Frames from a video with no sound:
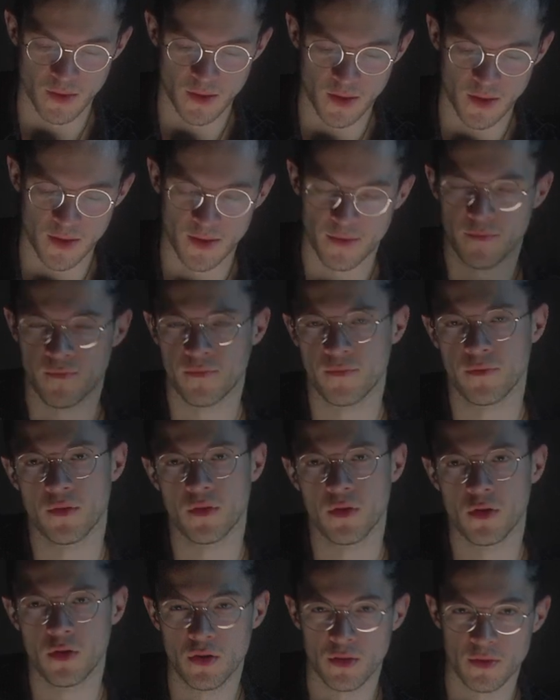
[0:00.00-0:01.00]
I've
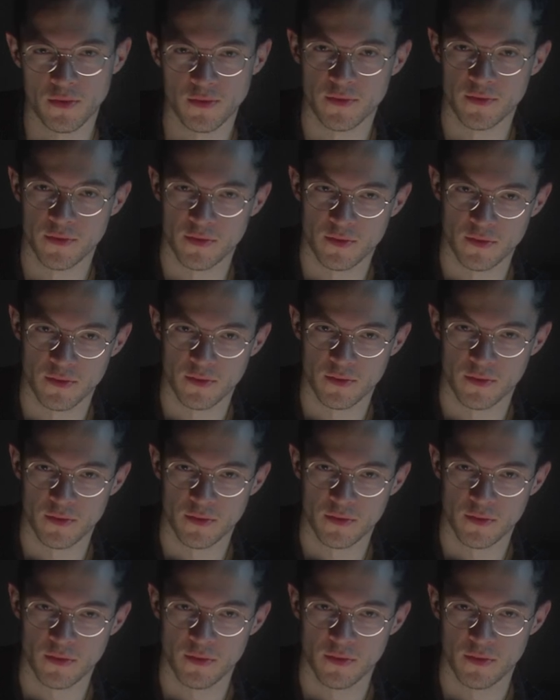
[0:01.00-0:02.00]
learned
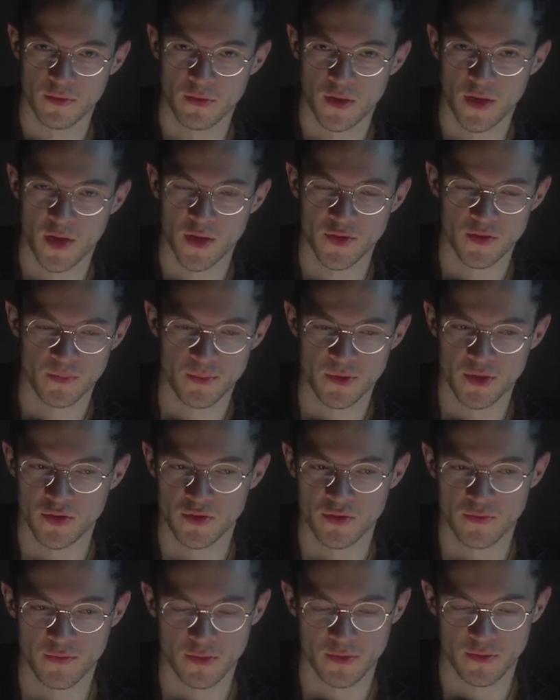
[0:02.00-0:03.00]
how to be an
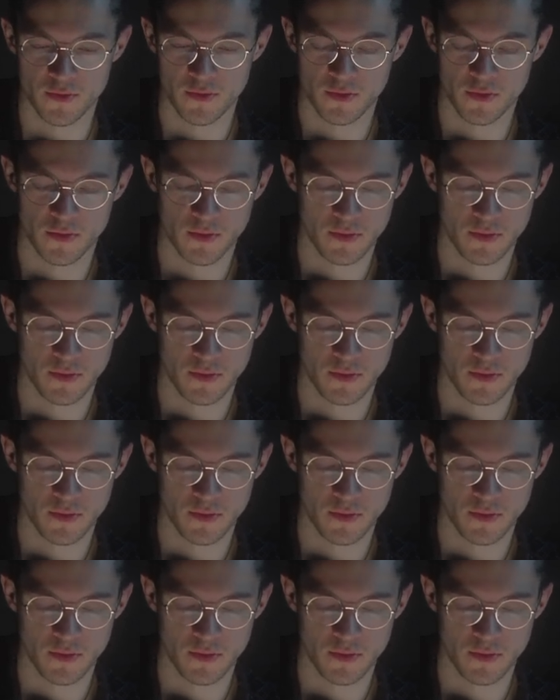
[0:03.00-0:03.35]
introvert.